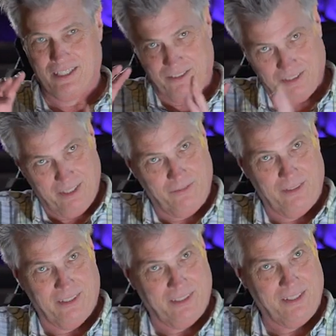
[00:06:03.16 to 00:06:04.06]
and they'll give
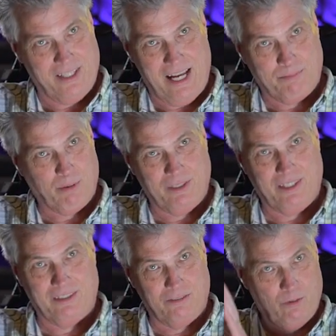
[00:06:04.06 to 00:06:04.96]
you the exact
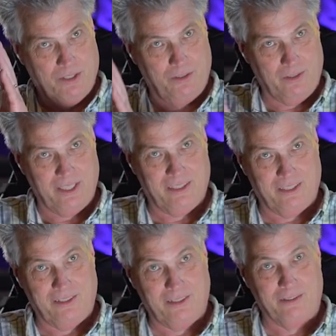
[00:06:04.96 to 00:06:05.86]
printout of what you need
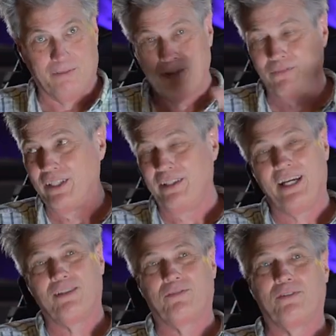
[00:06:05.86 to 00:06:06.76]
to do. And we've did
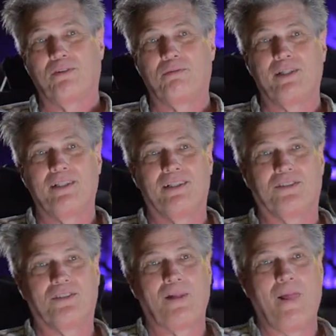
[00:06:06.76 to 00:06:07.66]
that for 3
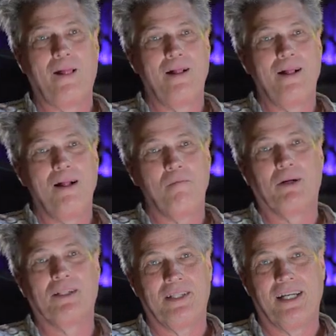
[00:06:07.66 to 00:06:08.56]
years.
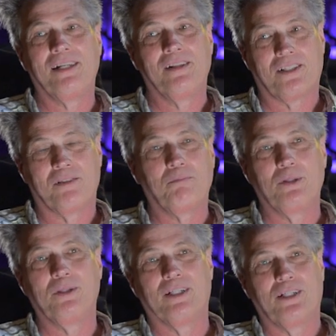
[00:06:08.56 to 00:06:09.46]
But at the end, the
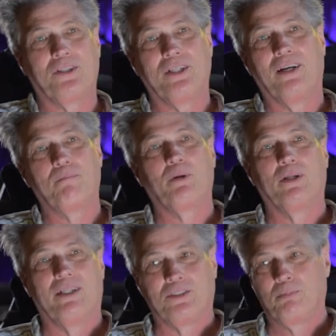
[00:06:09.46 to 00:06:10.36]
computer couldn't
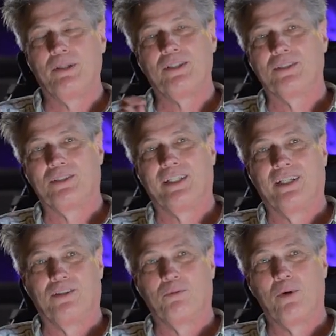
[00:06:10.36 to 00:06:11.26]
put a speaker
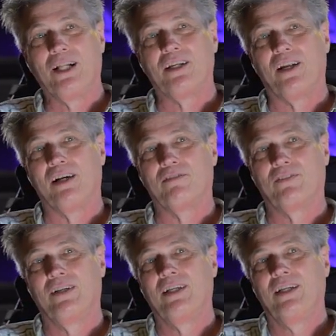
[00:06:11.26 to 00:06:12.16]
together well enough
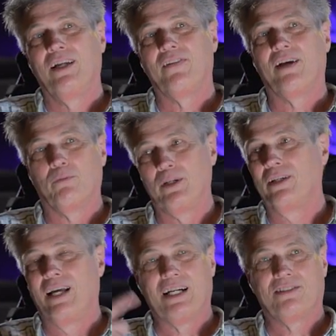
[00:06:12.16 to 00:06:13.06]
that we
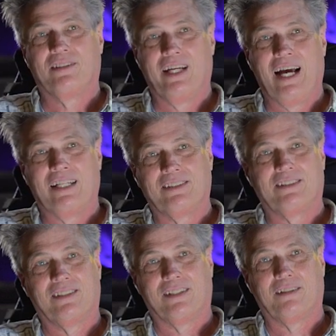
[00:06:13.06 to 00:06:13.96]
could actually
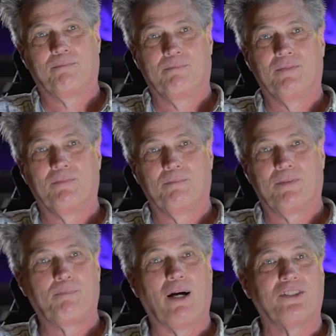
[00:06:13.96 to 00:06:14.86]
ask the
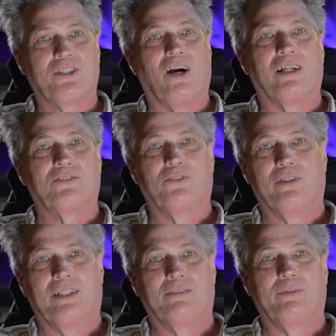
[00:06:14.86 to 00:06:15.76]
parts cost
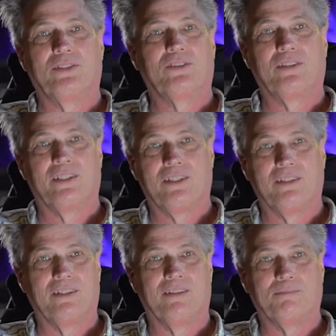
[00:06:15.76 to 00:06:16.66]
for it. We certainly
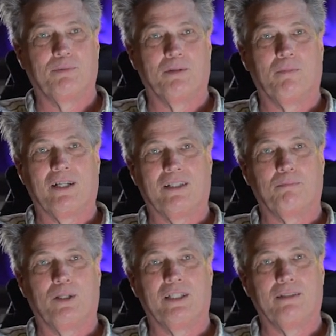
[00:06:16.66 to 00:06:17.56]
couldn't put a
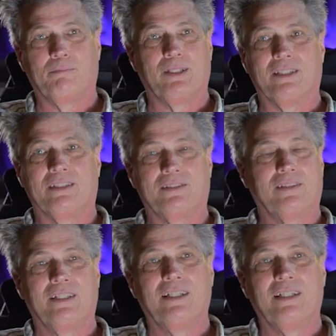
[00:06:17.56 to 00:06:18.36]
markup on it because